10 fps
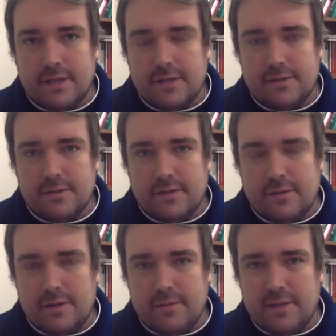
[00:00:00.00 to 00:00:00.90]
It's a great
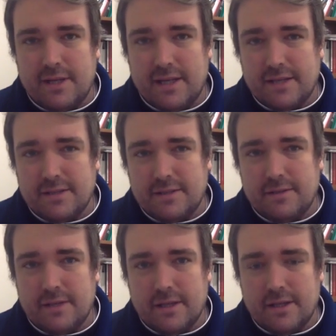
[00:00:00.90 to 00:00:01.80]
way to be connected
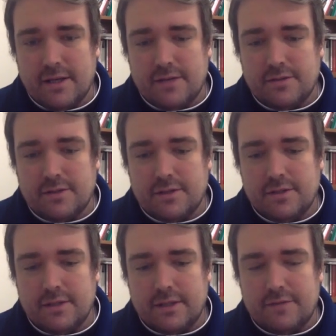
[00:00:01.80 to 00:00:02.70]
as
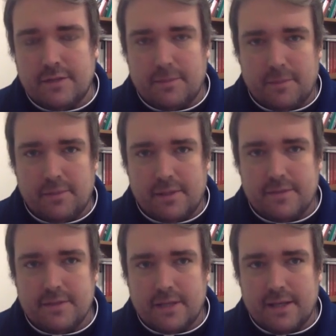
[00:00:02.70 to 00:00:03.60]
church and lift up our
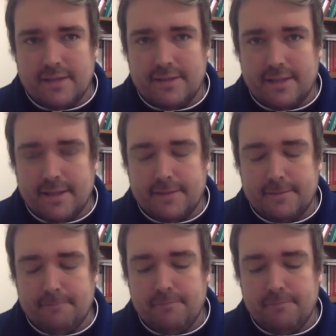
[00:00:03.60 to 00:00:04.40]
prayers to God together.